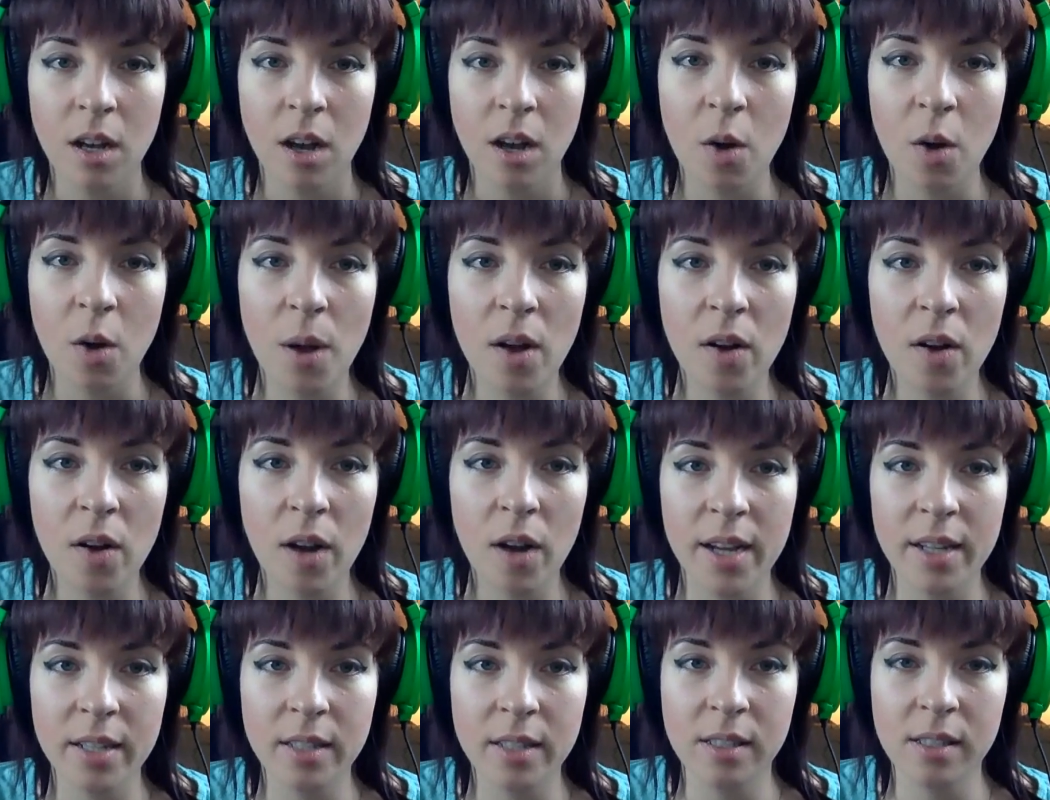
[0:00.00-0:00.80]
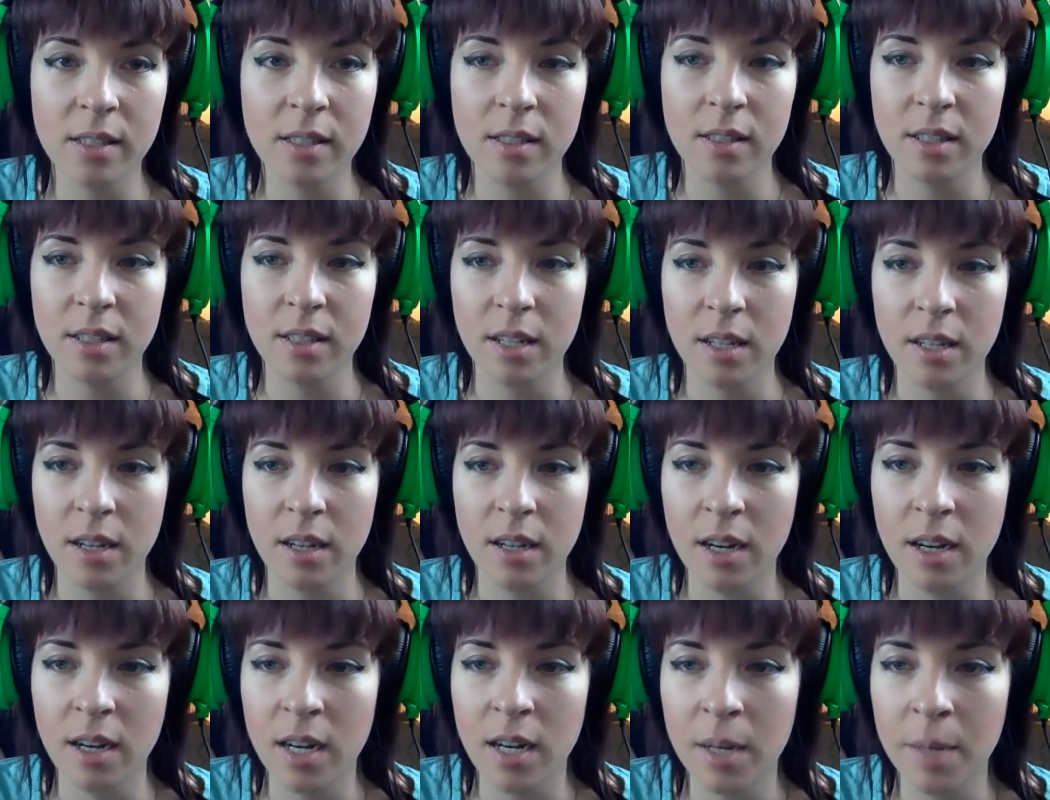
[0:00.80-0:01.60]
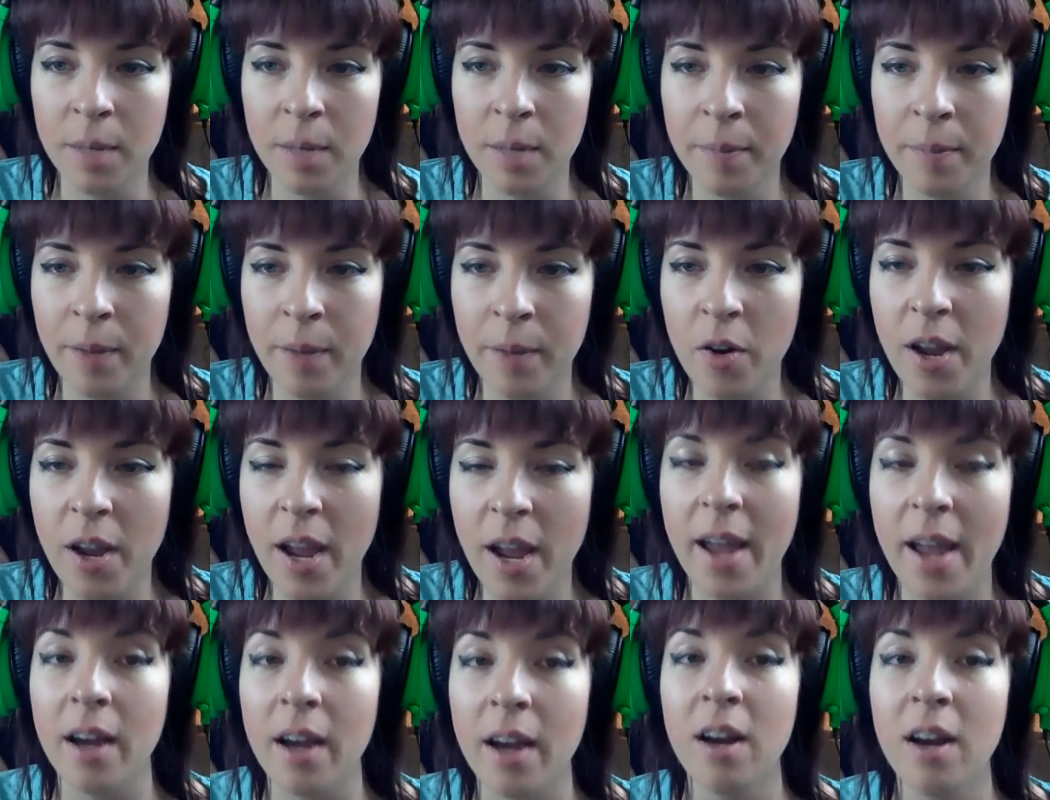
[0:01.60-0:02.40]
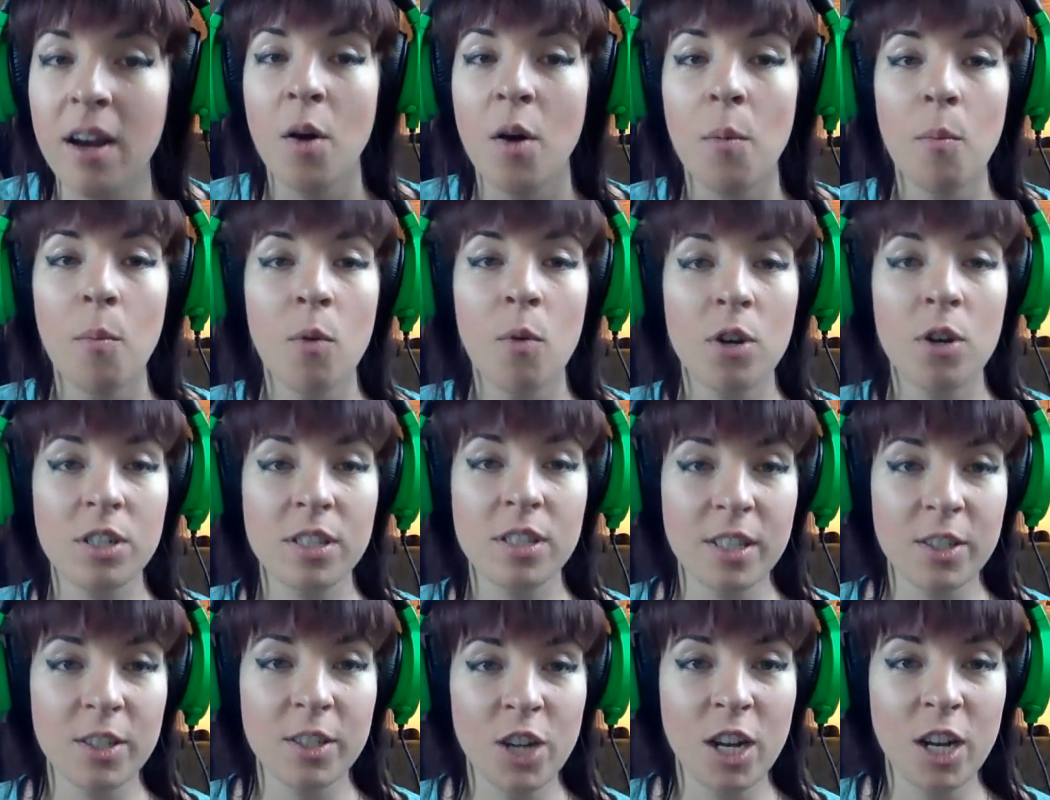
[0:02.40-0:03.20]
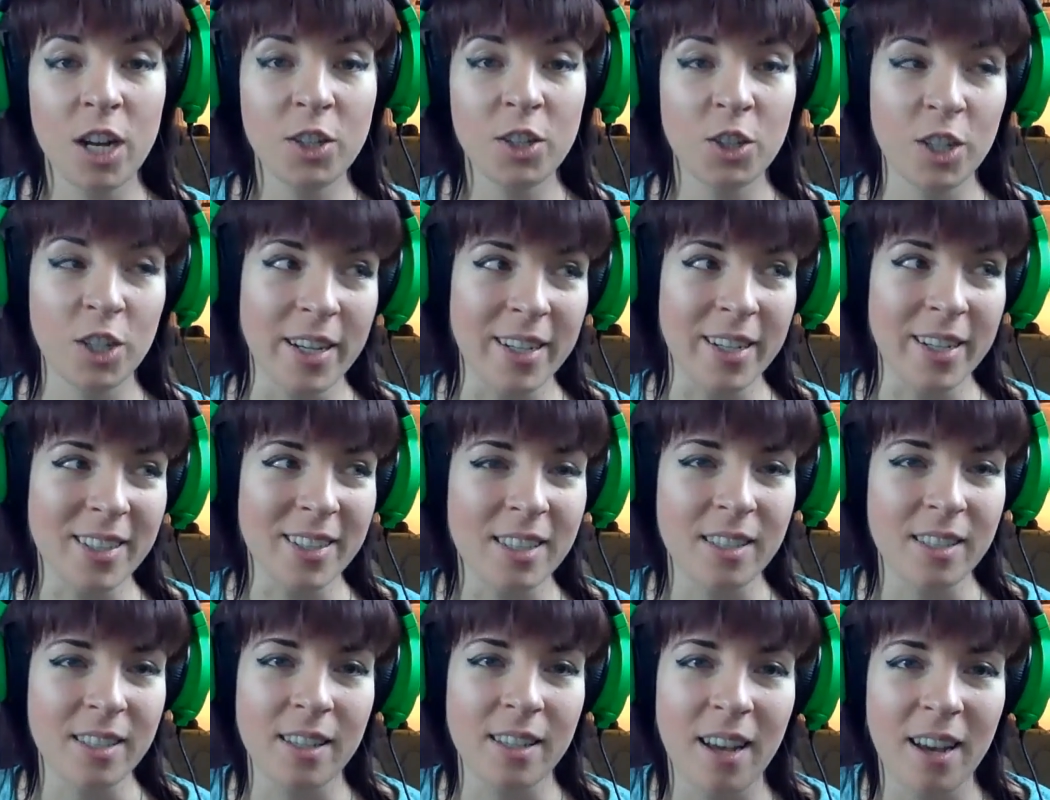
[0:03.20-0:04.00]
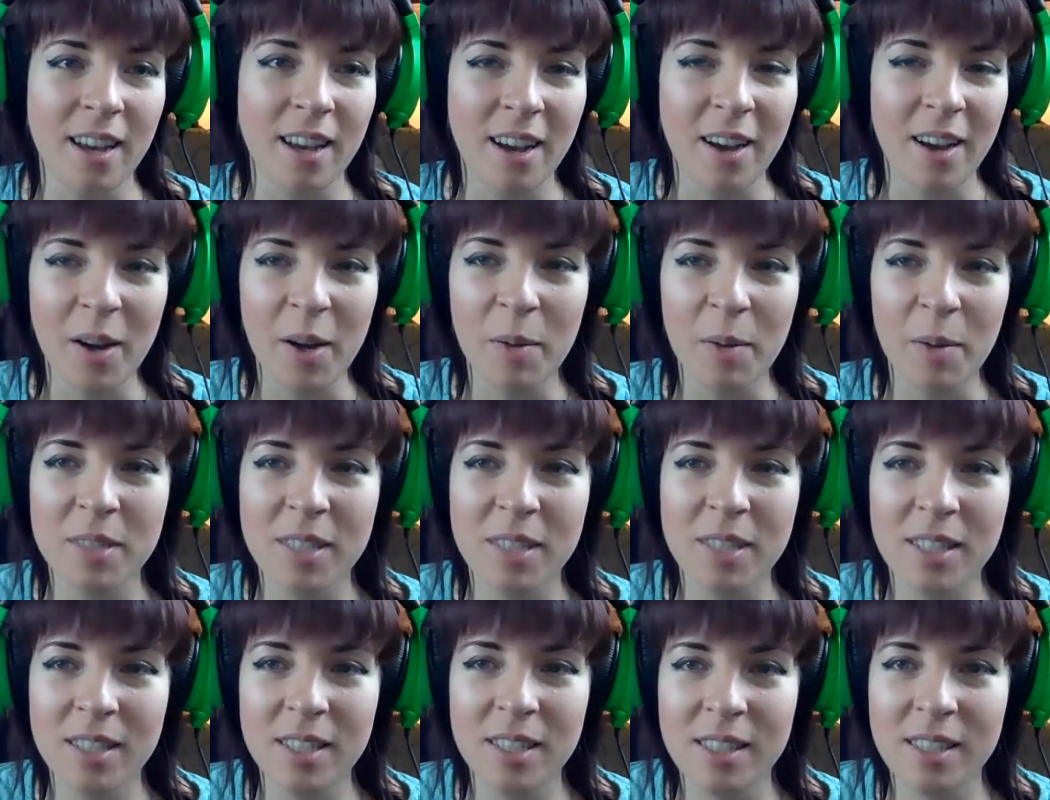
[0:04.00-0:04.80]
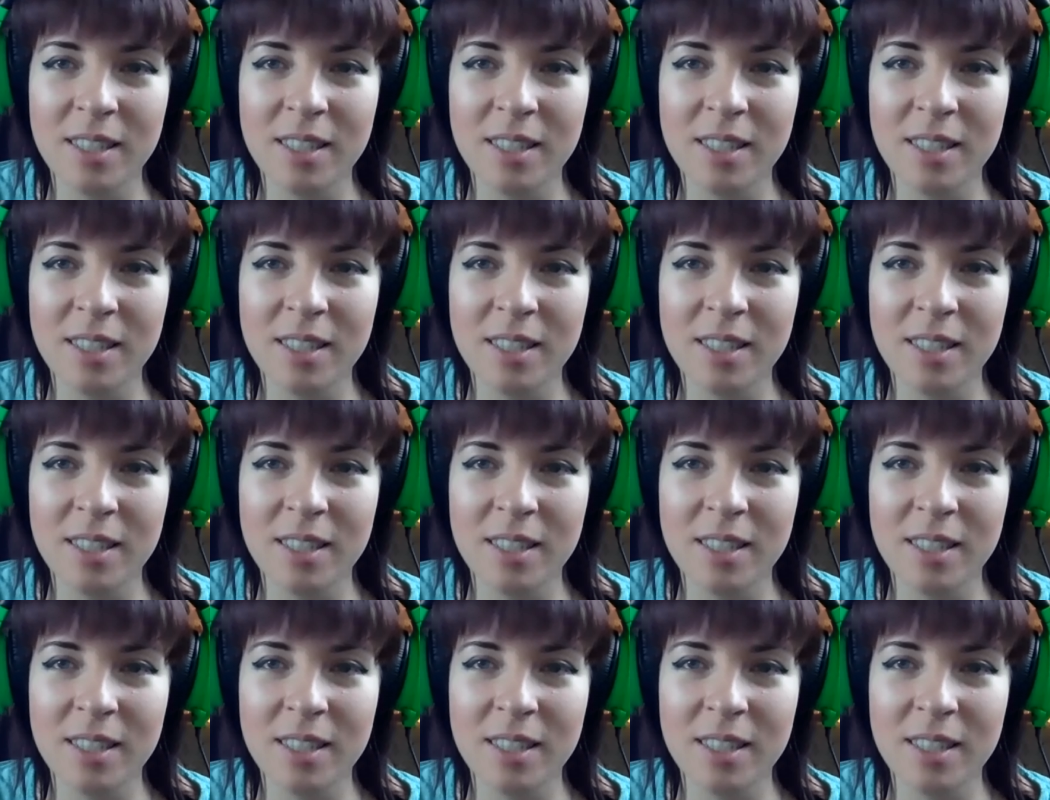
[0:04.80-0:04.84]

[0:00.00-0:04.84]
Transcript: Oh well, guys. Okay, more suggestions. Since